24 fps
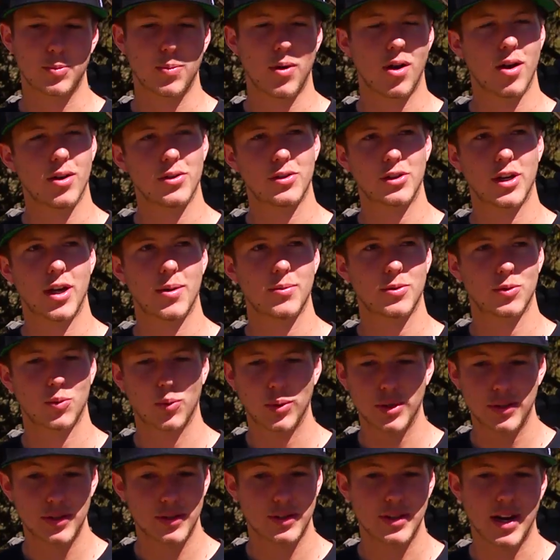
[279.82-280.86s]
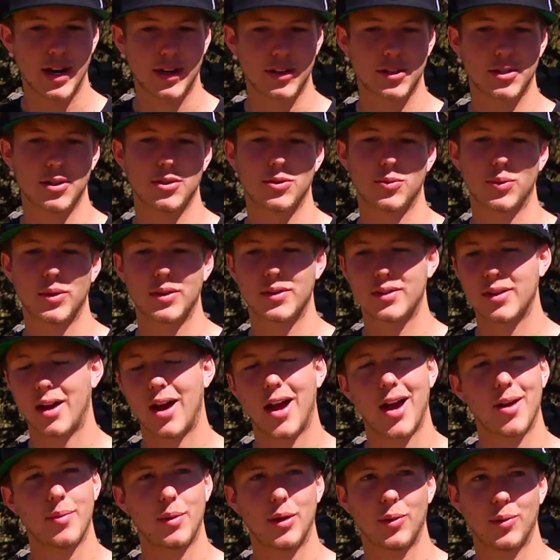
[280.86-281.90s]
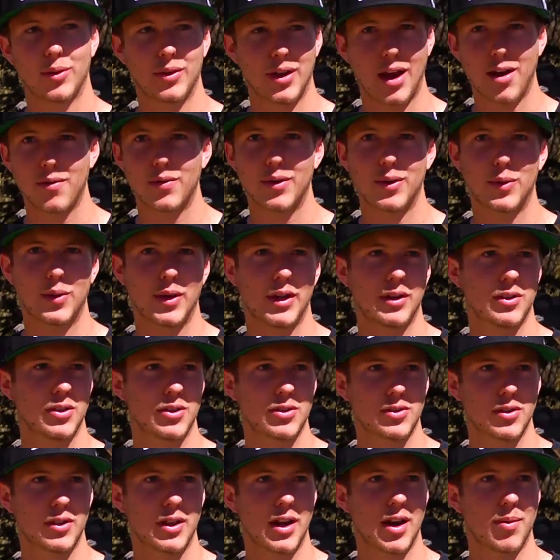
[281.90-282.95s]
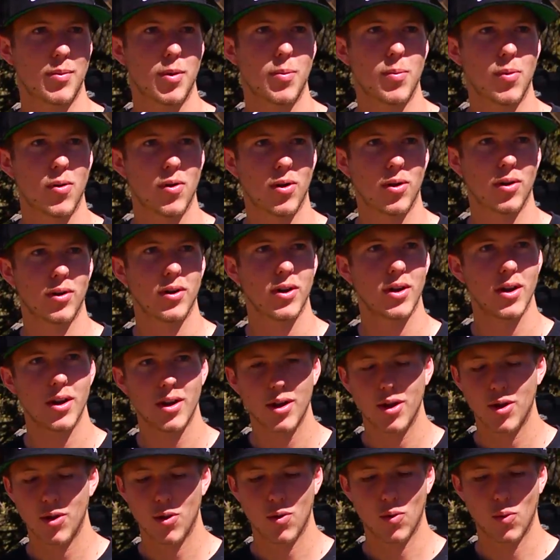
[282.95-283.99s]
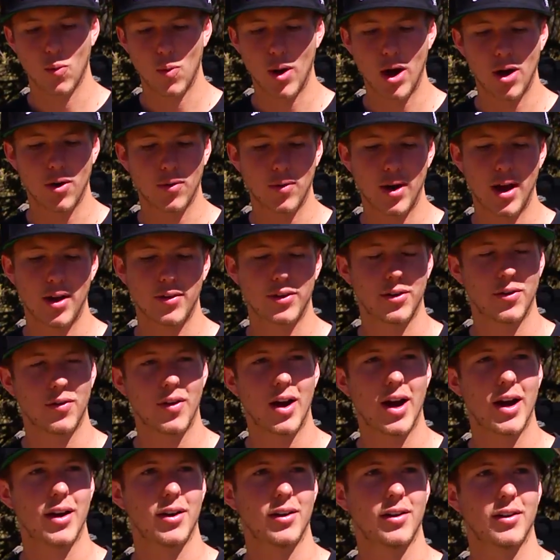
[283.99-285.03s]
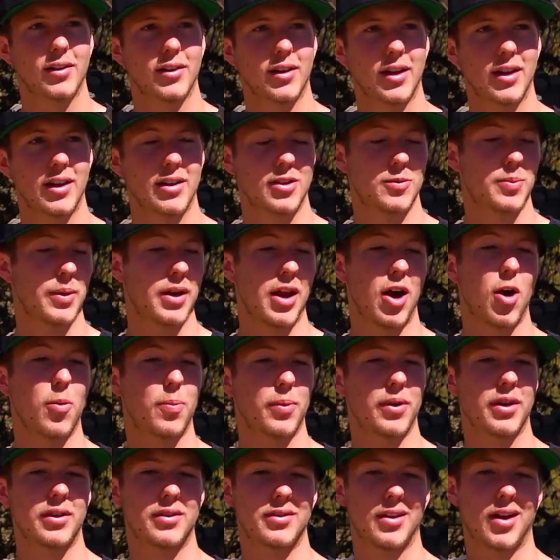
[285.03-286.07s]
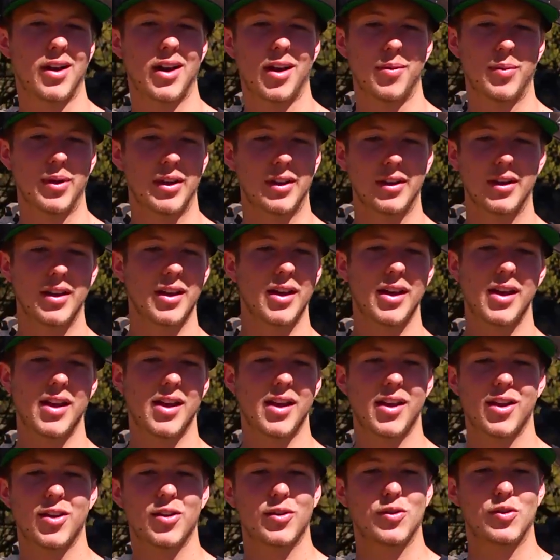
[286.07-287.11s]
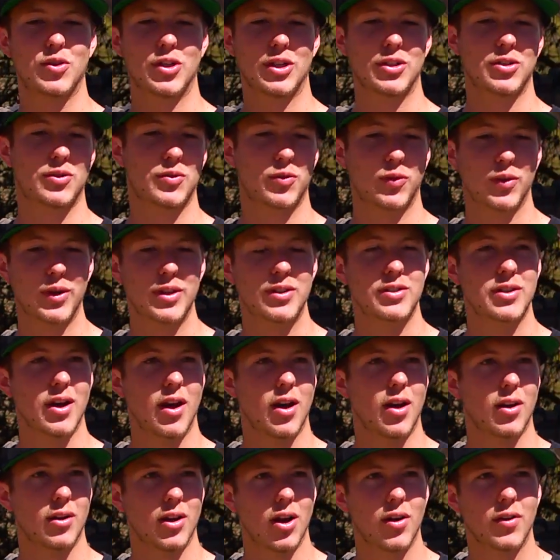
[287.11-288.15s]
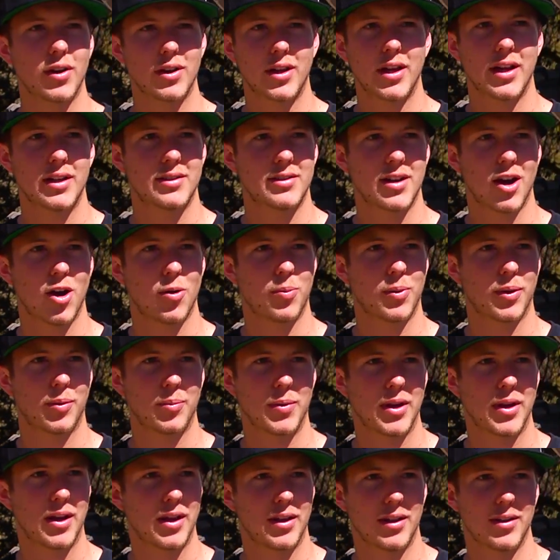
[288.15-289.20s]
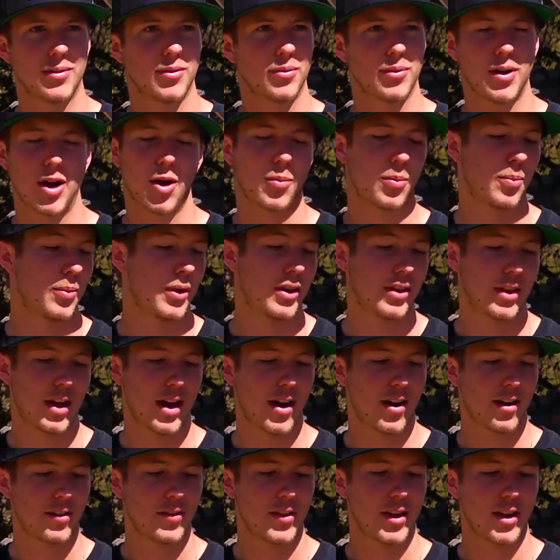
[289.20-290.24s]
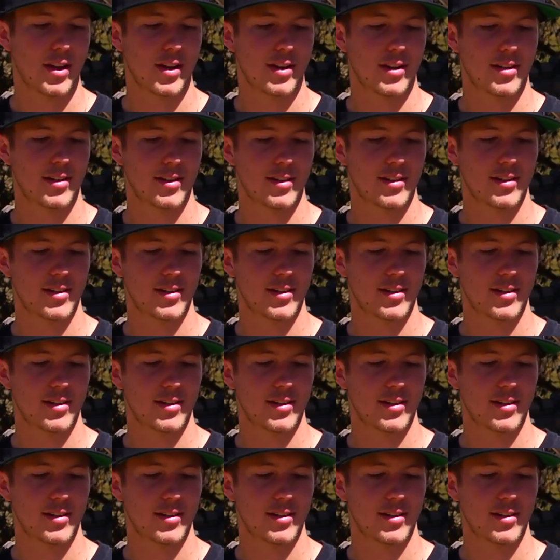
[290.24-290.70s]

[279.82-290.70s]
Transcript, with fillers: small jumps, with sections, with timing, with everything, just so that I'm a more well-rounded rider. And it's been helping a ton. I mean, just freestyle alone, it's helping me, helping me there. And then